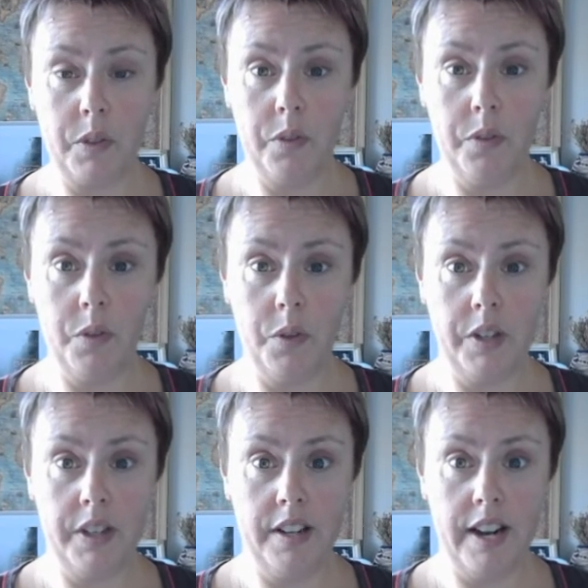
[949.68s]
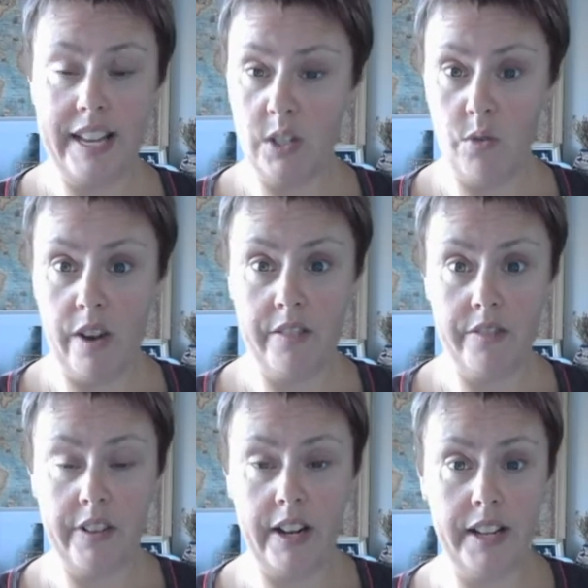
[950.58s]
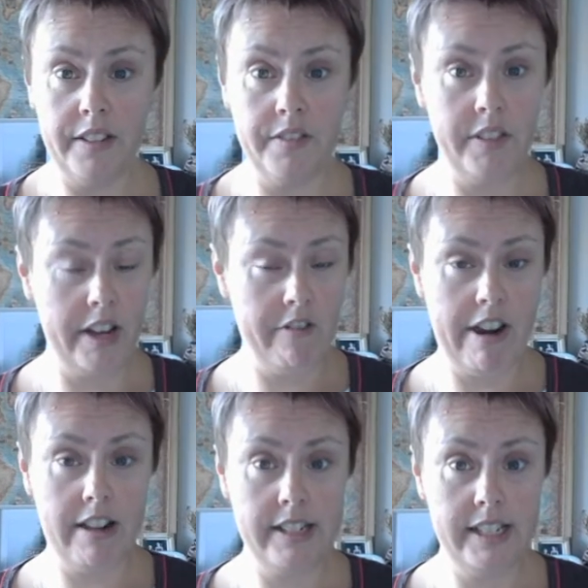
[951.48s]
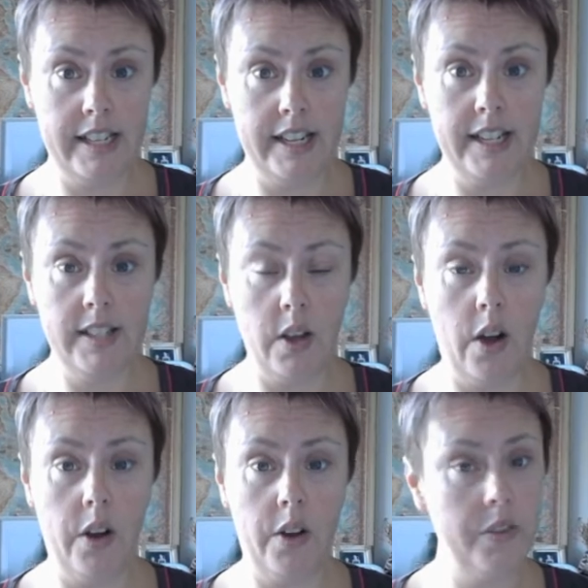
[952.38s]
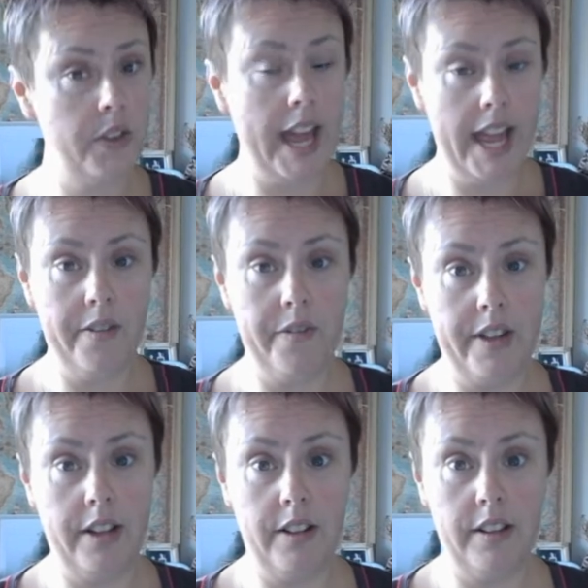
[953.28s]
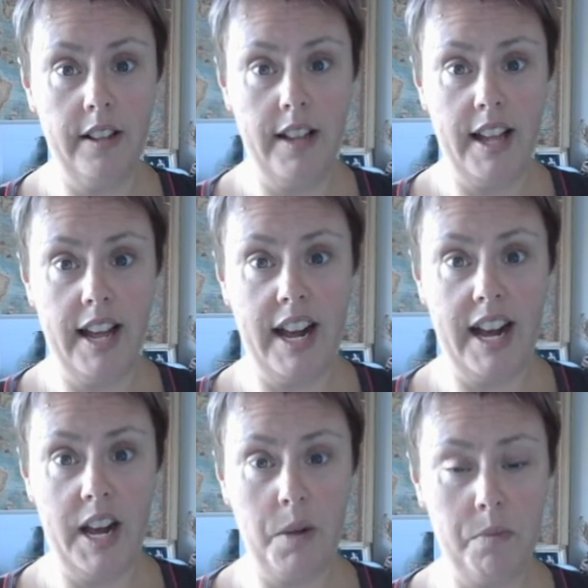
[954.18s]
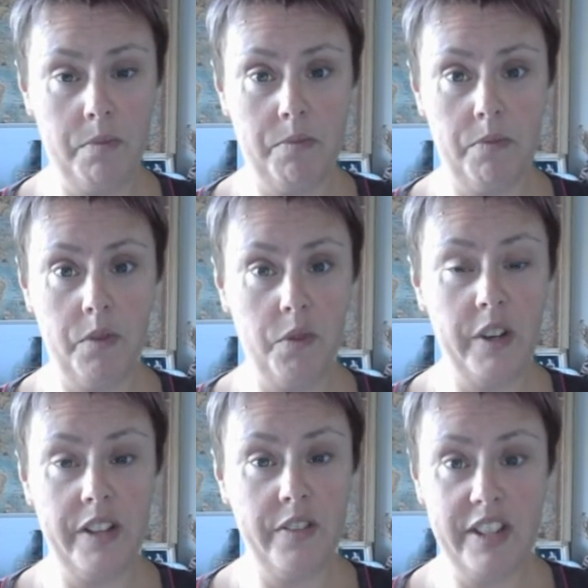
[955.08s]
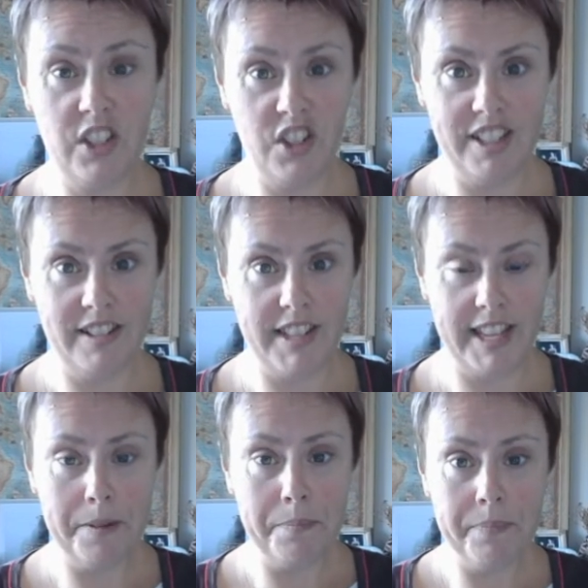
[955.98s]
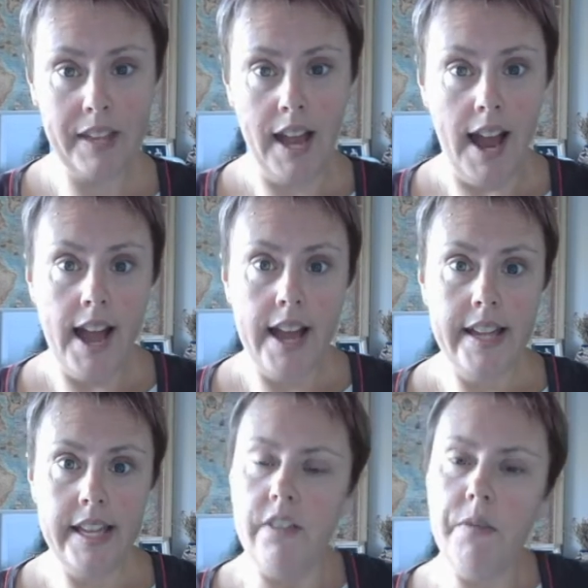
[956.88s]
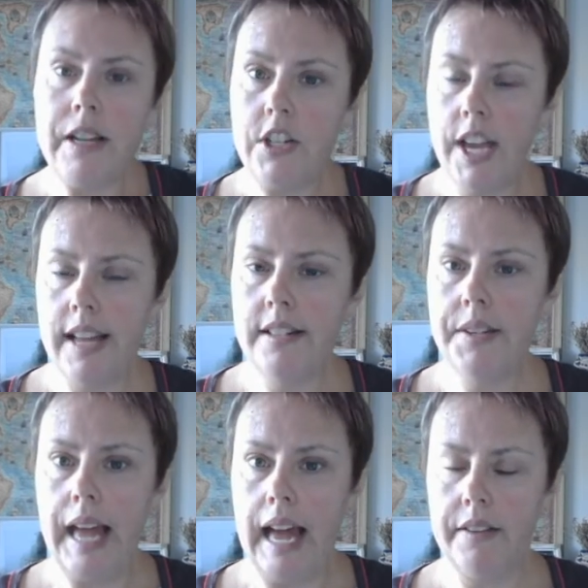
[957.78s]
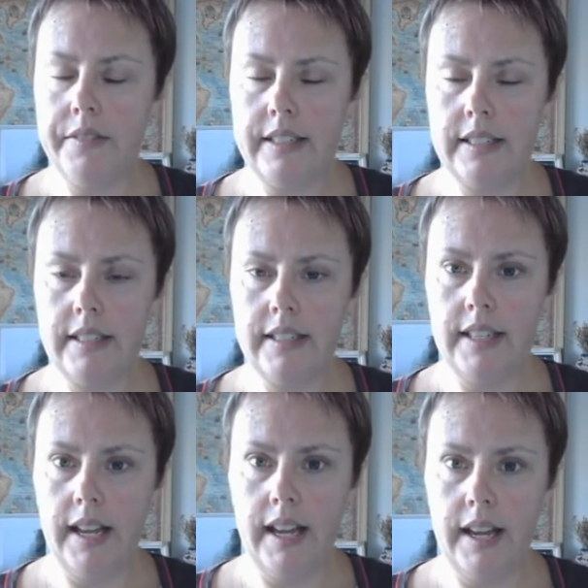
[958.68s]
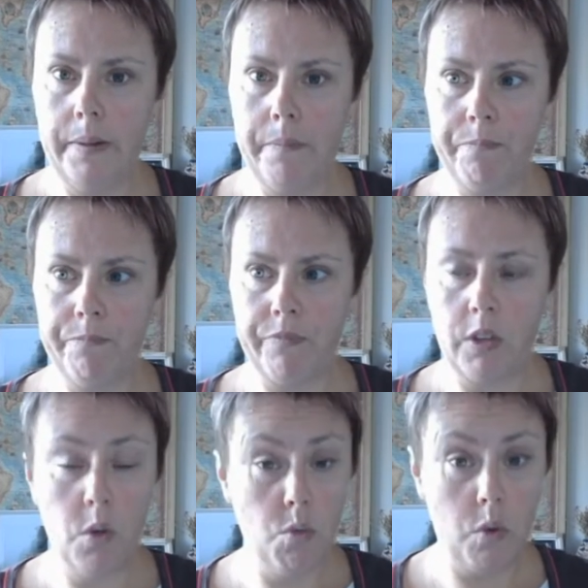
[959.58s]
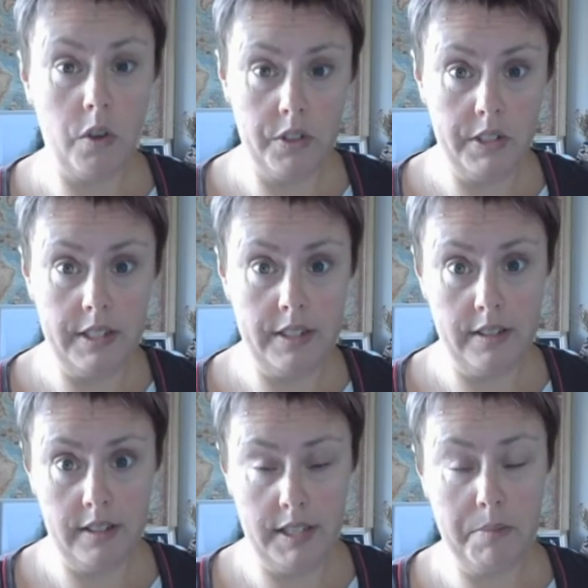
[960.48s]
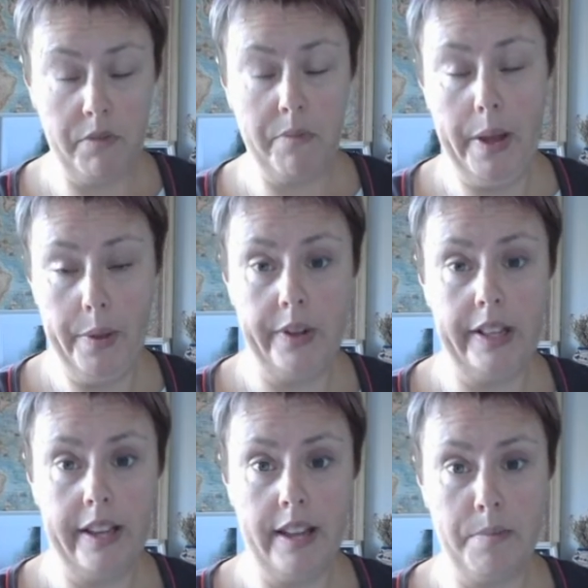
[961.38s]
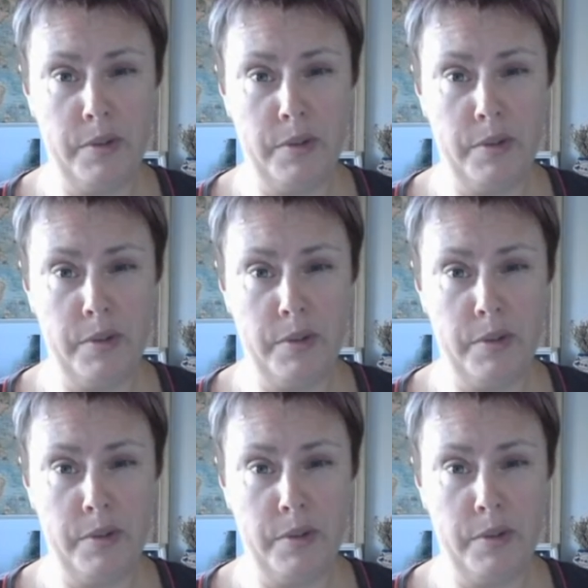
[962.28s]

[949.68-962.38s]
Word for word: um, for I guess round five and round six of the AFL um, footy fixture thing. If by chance you haven't um, watched some of my earlier